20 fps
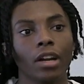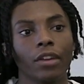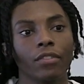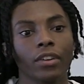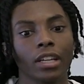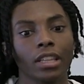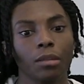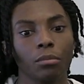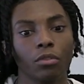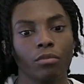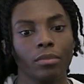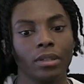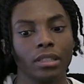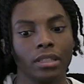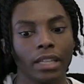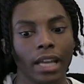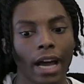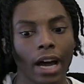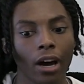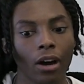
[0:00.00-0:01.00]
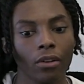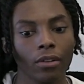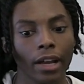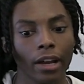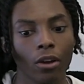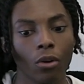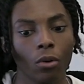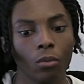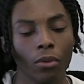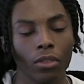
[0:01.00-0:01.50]
After I get the movement down,
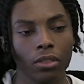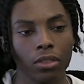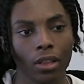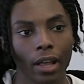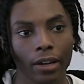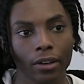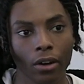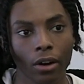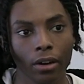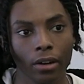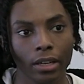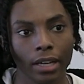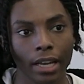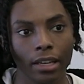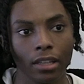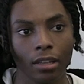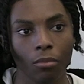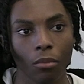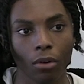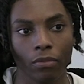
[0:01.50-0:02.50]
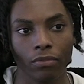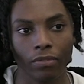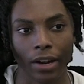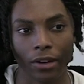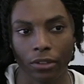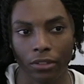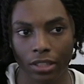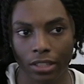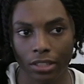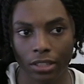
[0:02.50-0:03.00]
I go in with line art and add in the more
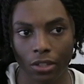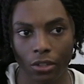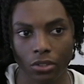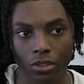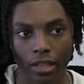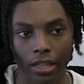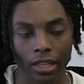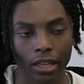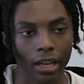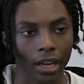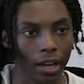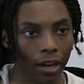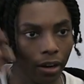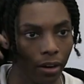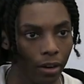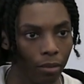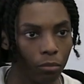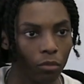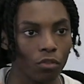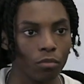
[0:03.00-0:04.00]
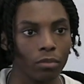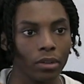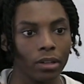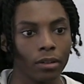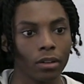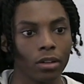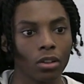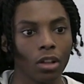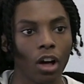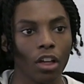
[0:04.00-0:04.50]
finer details like hair
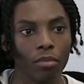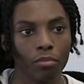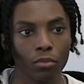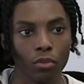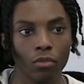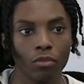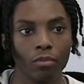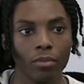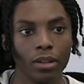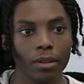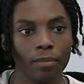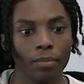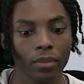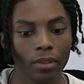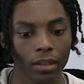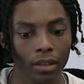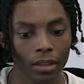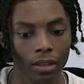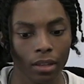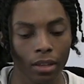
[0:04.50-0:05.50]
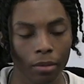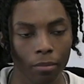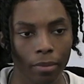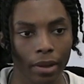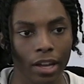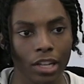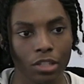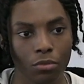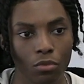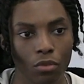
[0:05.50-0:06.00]
movement, cloth movement,
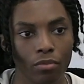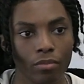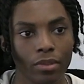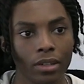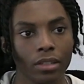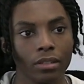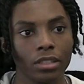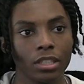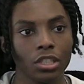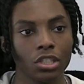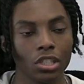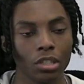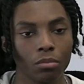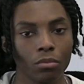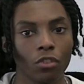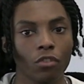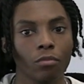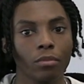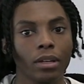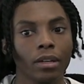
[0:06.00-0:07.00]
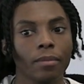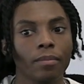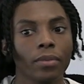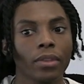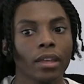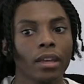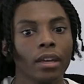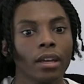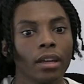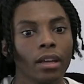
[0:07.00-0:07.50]
pants movement, t-shirt movement.
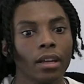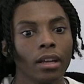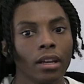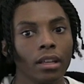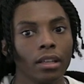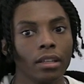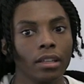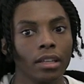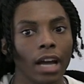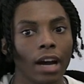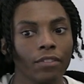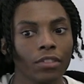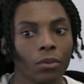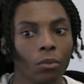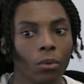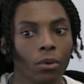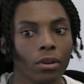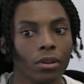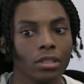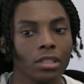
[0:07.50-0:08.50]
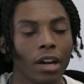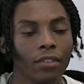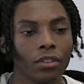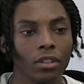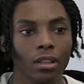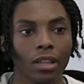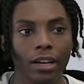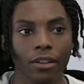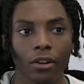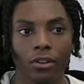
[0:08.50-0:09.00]
Then afterwards, after
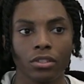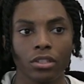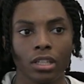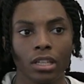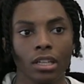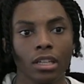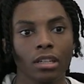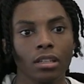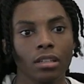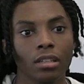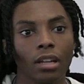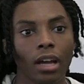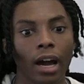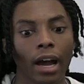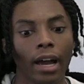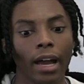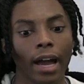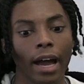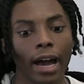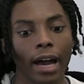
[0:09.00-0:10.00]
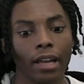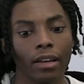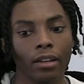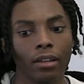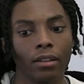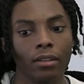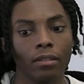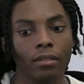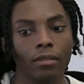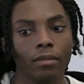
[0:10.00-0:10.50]
the line art's in, I add
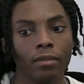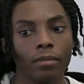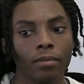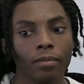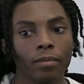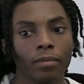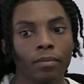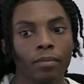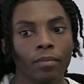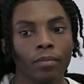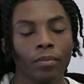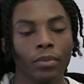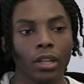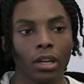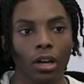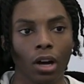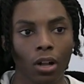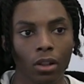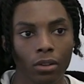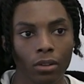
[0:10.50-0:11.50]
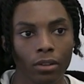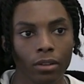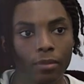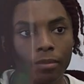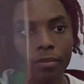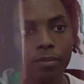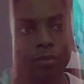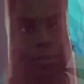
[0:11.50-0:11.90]
in the color.